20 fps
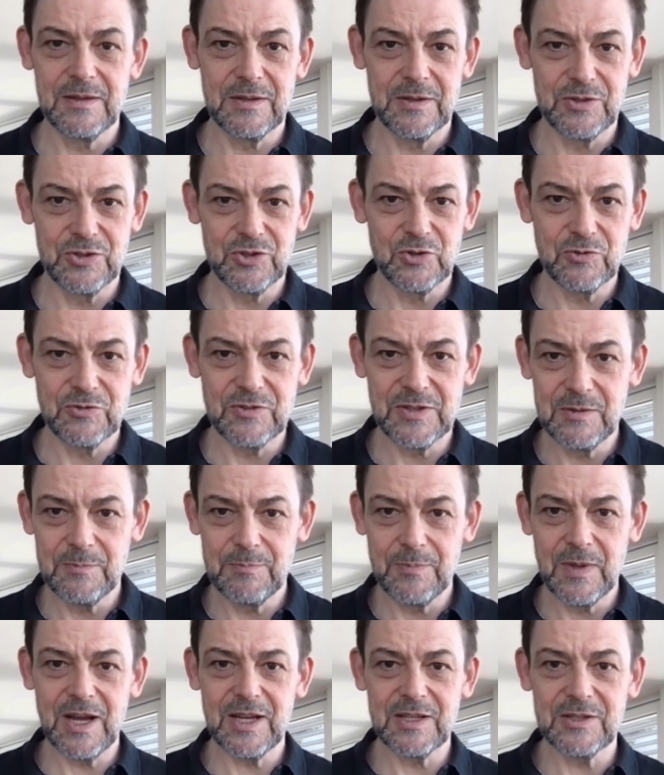using
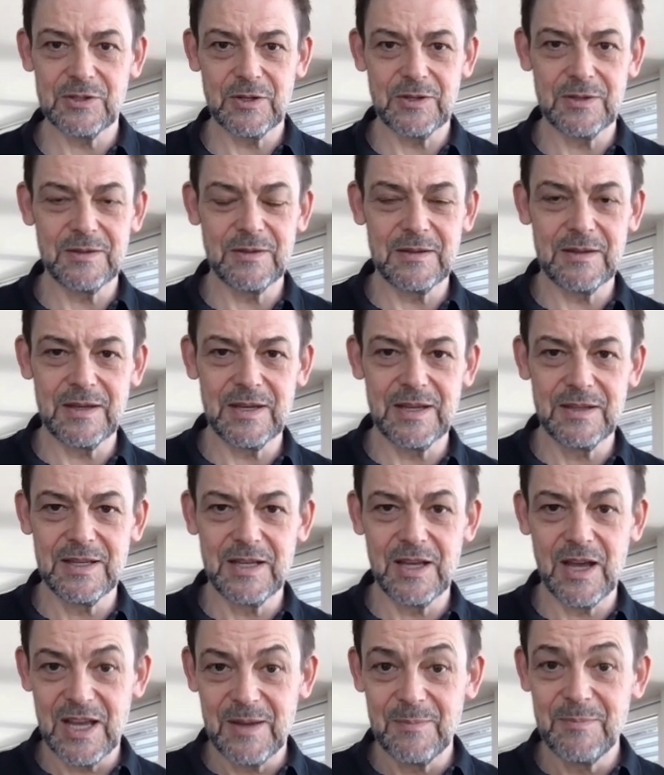Python and the
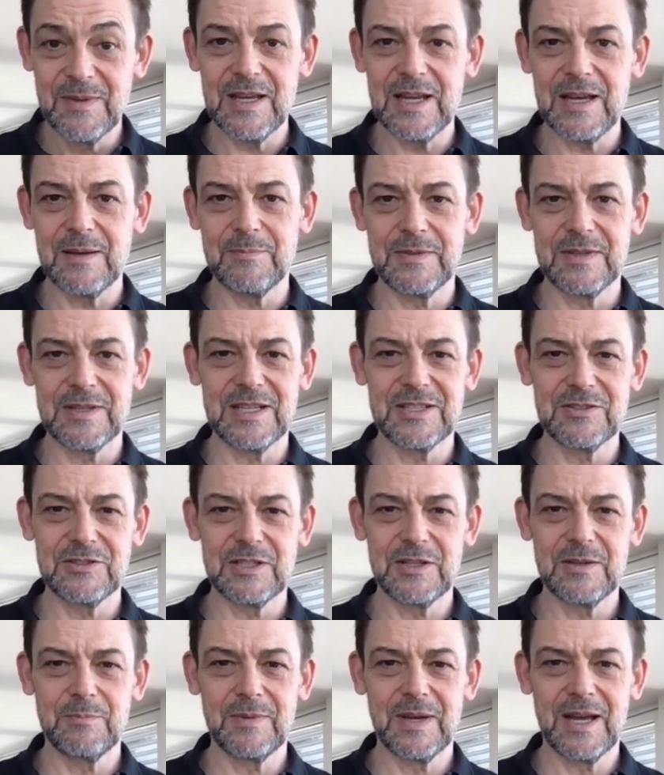IBM
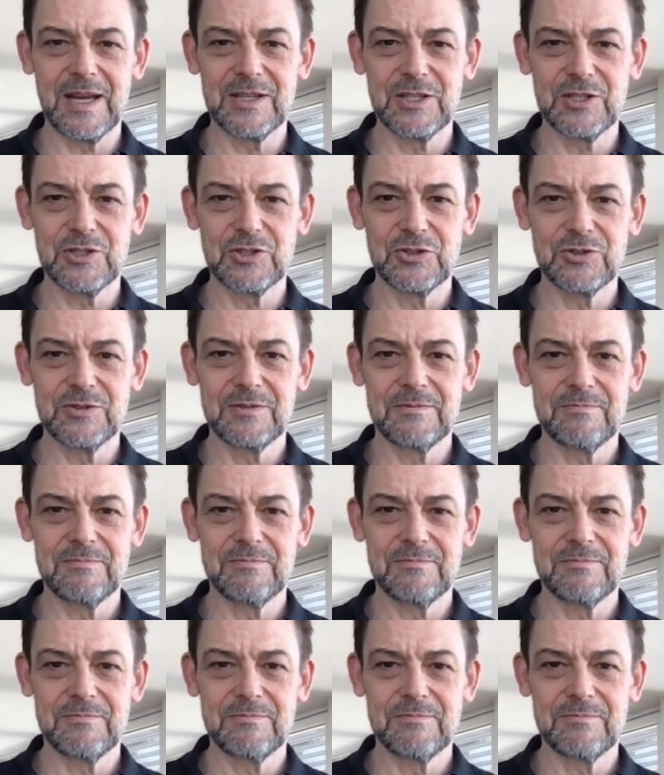Qiskit package.